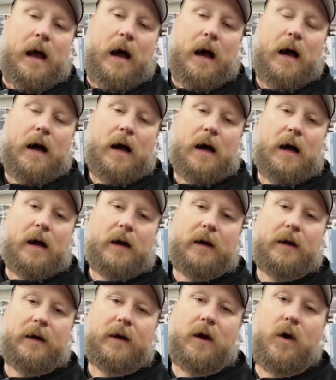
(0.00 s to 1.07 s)

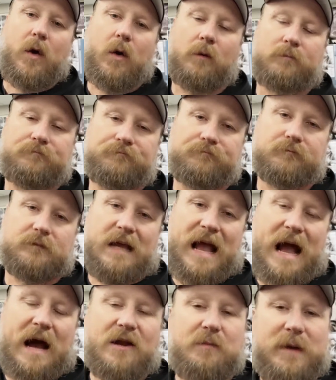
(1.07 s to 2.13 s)

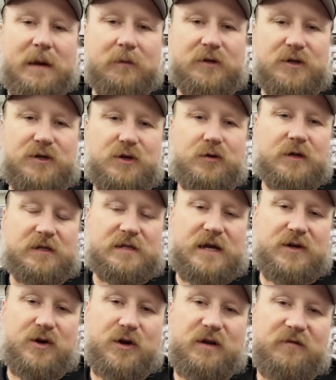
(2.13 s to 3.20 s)
How to be able to do this now,
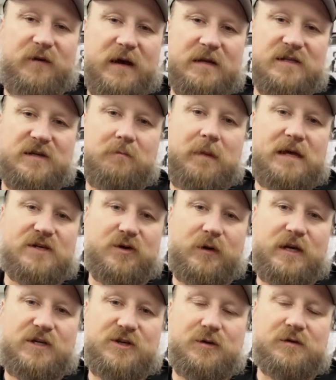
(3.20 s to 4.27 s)
you're going to find some major
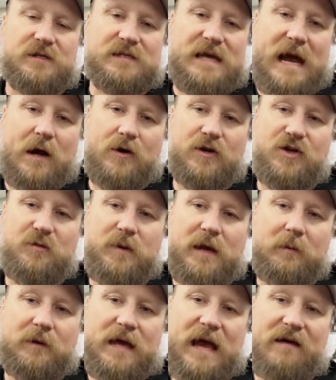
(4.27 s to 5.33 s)
issues is how can you be
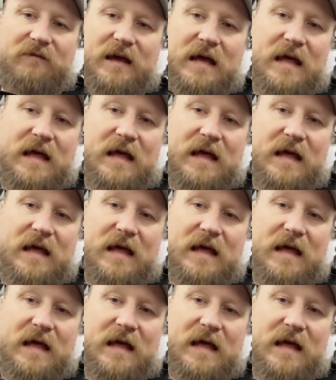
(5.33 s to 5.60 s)
able to have